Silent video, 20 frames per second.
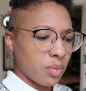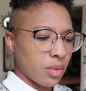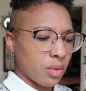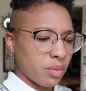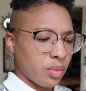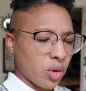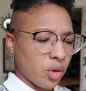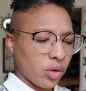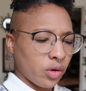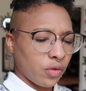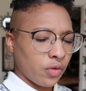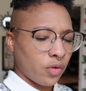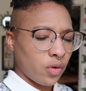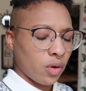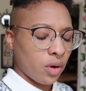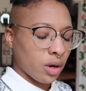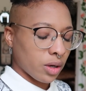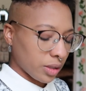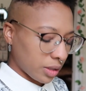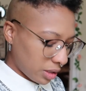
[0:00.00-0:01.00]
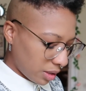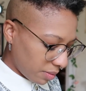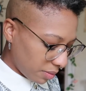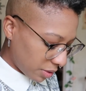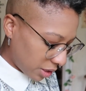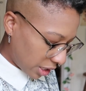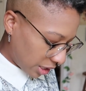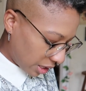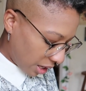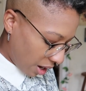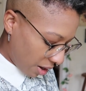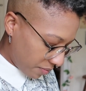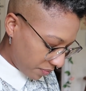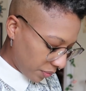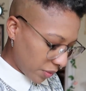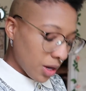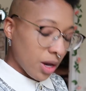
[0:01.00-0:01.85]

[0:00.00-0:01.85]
Beautiful or something like that.